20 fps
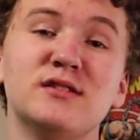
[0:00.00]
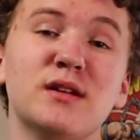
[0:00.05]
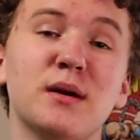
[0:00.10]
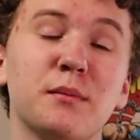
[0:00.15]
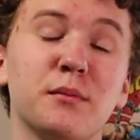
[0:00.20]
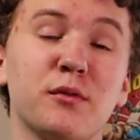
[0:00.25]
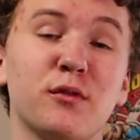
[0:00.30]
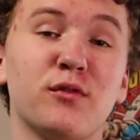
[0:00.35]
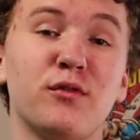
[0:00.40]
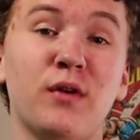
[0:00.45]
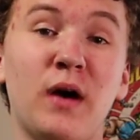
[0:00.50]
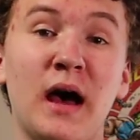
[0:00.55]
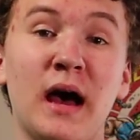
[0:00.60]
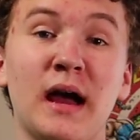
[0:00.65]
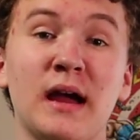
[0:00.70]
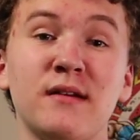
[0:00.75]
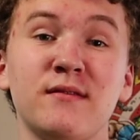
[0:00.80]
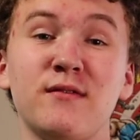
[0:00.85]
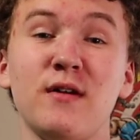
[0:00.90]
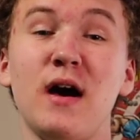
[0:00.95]
number
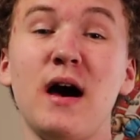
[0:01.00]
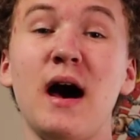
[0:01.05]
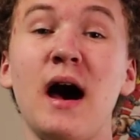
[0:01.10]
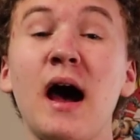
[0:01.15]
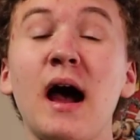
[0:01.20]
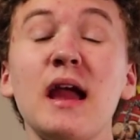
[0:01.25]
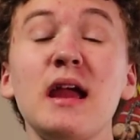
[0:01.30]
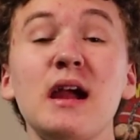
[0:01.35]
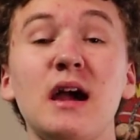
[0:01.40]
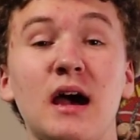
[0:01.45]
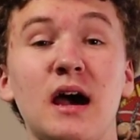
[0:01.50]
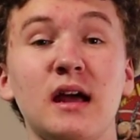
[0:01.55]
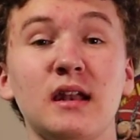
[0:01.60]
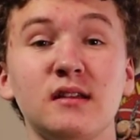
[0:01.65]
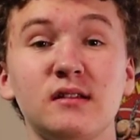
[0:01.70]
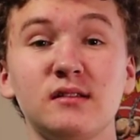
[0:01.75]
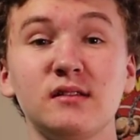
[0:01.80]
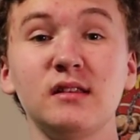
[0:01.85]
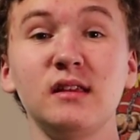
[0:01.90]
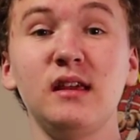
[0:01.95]
5. I
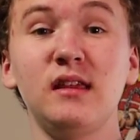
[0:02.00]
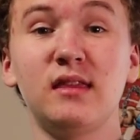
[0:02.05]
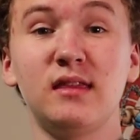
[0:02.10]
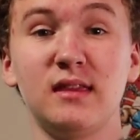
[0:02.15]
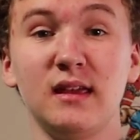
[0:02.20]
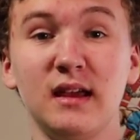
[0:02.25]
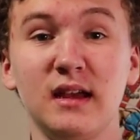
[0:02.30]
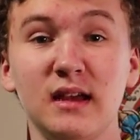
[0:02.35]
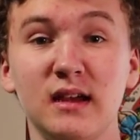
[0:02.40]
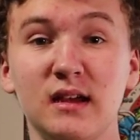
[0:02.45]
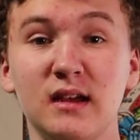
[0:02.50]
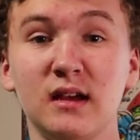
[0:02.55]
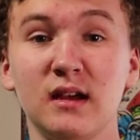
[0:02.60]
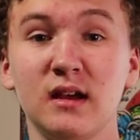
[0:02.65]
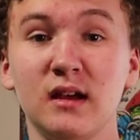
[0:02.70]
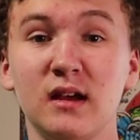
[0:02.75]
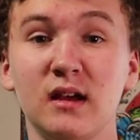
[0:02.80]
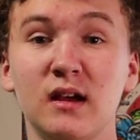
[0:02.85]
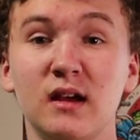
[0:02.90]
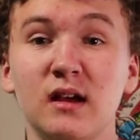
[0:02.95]
honestly think
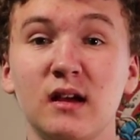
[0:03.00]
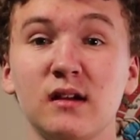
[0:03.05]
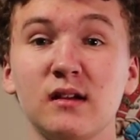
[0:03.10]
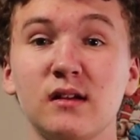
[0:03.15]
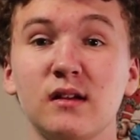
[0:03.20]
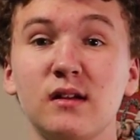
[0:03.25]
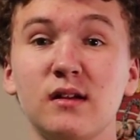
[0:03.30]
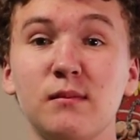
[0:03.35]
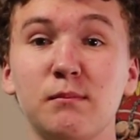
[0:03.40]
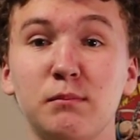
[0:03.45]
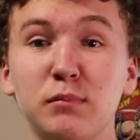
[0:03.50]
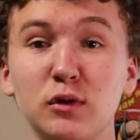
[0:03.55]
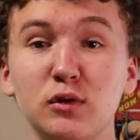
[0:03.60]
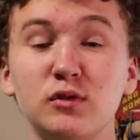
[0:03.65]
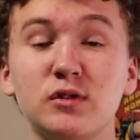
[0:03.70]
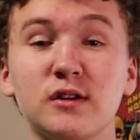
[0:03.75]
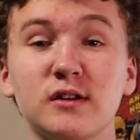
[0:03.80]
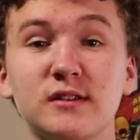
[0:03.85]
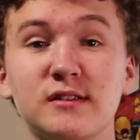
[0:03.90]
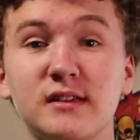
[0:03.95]

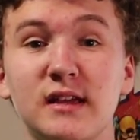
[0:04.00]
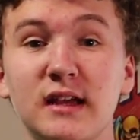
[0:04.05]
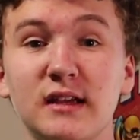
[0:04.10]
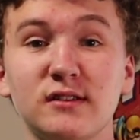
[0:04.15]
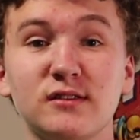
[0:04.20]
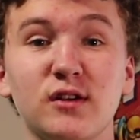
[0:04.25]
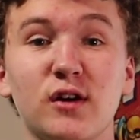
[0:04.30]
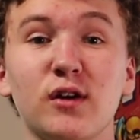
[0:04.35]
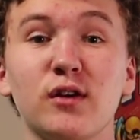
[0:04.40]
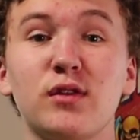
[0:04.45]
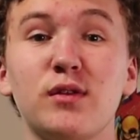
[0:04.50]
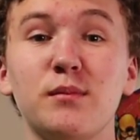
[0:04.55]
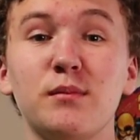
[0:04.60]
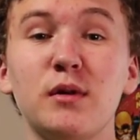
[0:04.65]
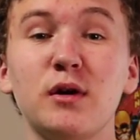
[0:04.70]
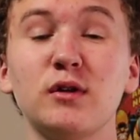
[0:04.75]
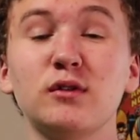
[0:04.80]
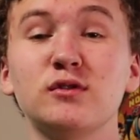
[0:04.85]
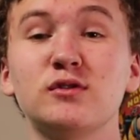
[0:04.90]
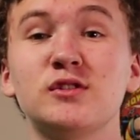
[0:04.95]
blue-tongued skinks are the
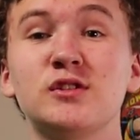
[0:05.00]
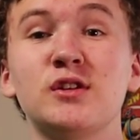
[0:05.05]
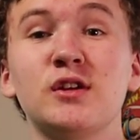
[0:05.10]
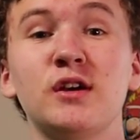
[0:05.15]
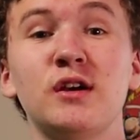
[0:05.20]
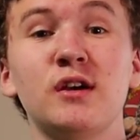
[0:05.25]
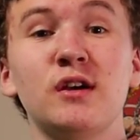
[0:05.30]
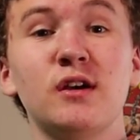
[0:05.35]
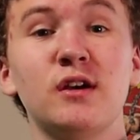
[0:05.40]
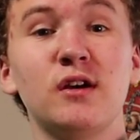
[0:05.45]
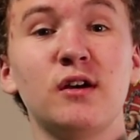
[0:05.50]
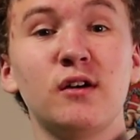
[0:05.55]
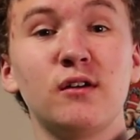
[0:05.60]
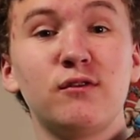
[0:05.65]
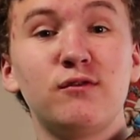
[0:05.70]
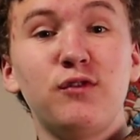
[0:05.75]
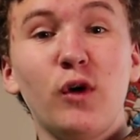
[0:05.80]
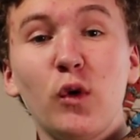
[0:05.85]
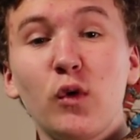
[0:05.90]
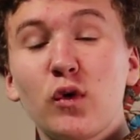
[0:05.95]
most
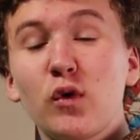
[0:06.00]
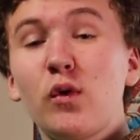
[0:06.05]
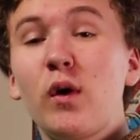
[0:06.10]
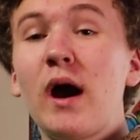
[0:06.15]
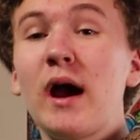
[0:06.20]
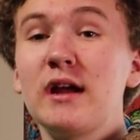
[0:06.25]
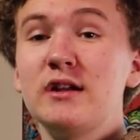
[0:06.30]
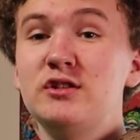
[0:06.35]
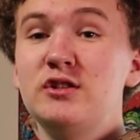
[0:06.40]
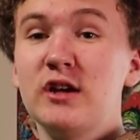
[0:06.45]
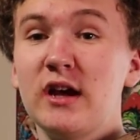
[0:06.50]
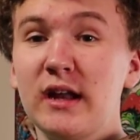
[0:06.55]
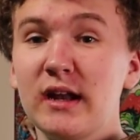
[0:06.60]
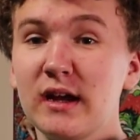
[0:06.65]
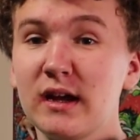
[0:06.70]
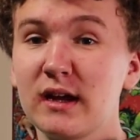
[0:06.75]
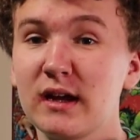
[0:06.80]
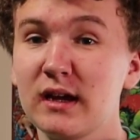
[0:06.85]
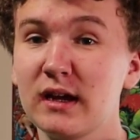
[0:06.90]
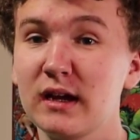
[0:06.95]

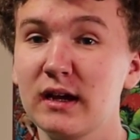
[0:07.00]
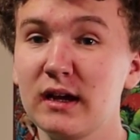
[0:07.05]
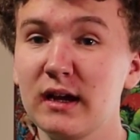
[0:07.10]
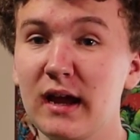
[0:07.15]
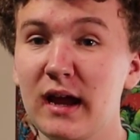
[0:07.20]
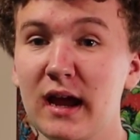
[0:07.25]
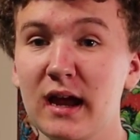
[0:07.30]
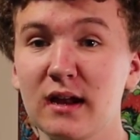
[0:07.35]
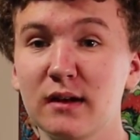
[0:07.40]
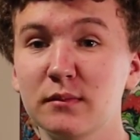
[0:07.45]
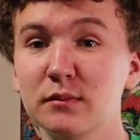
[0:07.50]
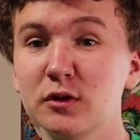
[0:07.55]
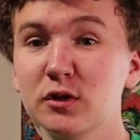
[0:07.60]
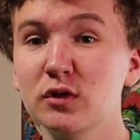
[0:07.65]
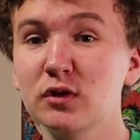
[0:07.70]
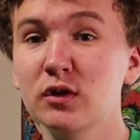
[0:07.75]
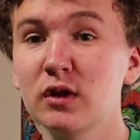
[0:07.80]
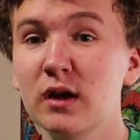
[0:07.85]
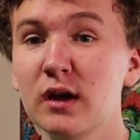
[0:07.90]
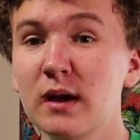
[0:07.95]
photohygienic
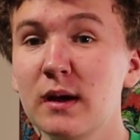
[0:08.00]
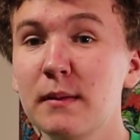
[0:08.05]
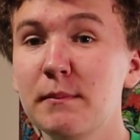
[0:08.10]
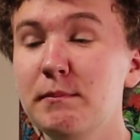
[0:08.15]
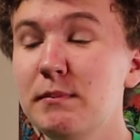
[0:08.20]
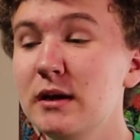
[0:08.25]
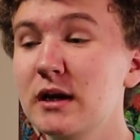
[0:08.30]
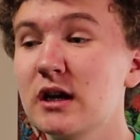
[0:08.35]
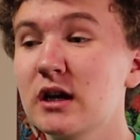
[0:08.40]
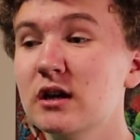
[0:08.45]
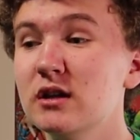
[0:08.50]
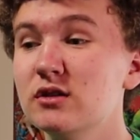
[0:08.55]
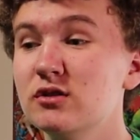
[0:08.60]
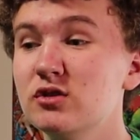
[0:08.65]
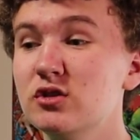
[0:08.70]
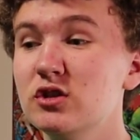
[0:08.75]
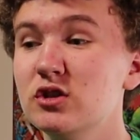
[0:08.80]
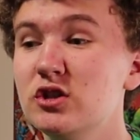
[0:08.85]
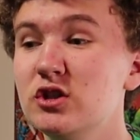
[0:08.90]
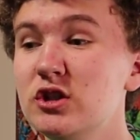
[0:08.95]
animal,
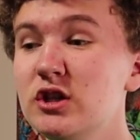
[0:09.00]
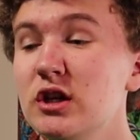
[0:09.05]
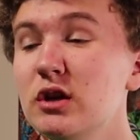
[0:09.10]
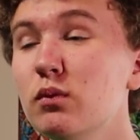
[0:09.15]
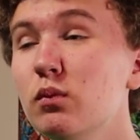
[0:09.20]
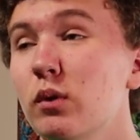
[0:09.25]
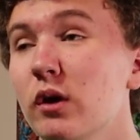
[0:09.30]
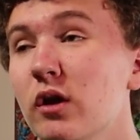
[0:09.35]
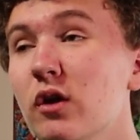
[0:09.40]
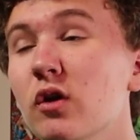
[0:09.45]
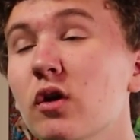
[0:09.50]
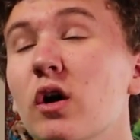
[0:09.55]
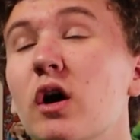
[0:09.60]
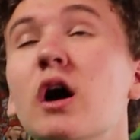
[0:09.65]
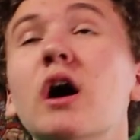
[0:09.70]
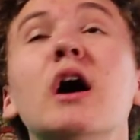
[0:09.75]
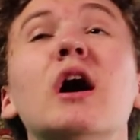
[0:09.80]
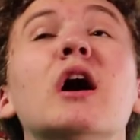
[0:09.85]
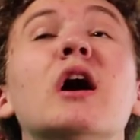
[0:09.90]
because she will